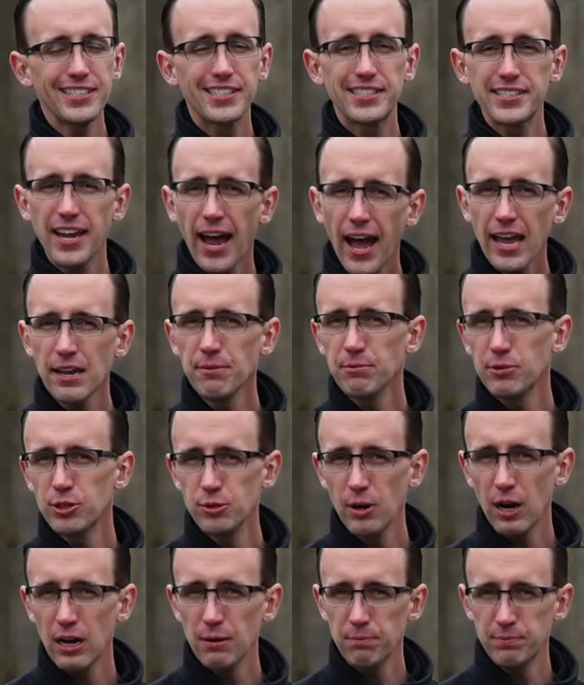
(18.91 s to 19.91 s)
it's time
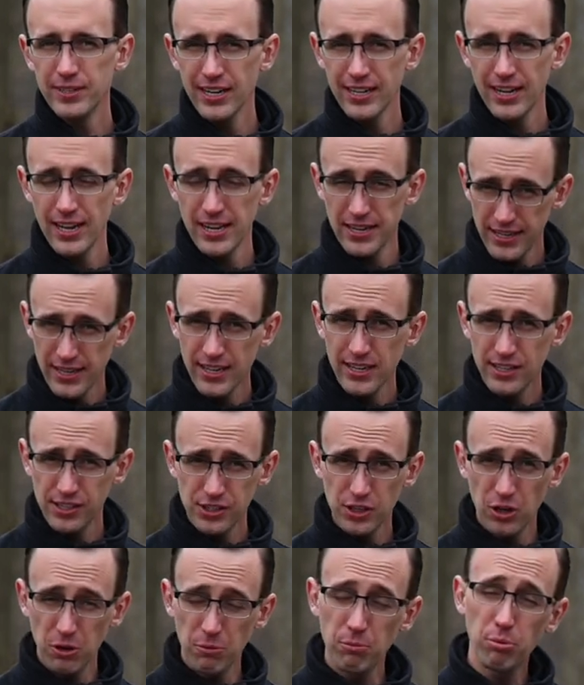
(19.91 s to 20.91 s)
to update a
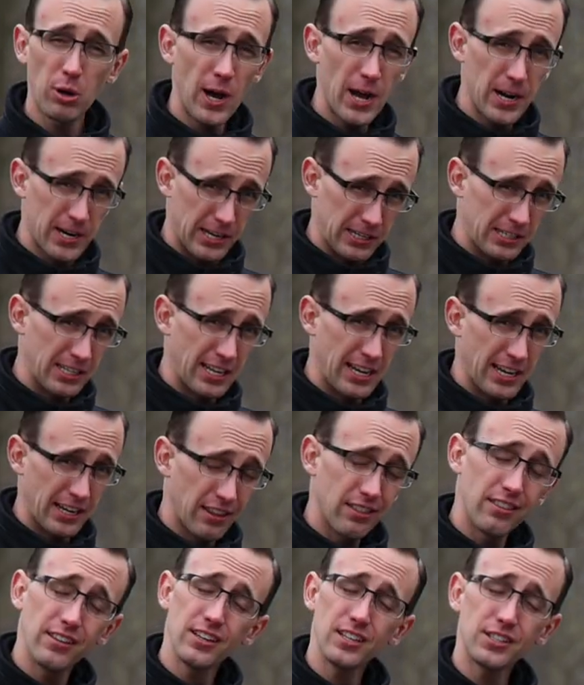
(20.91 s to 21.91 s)
keystone product like
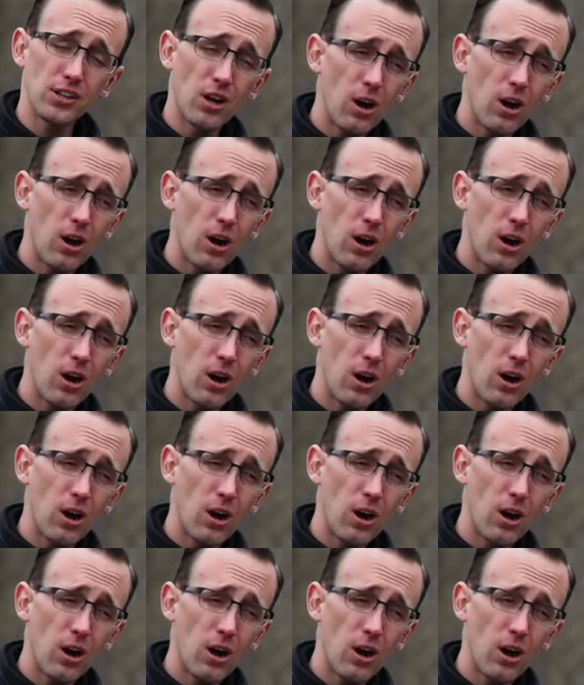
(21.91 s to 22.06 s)
this,